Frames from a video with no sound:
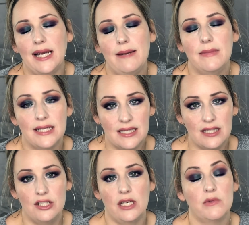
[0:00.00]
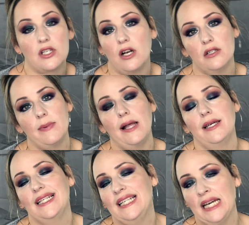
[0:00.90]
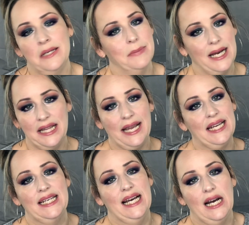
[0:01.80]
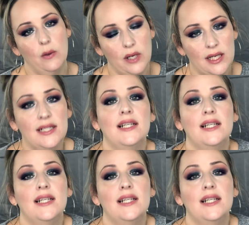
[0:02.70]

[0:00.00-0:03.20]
I missed the James Charles palette again by like an hour,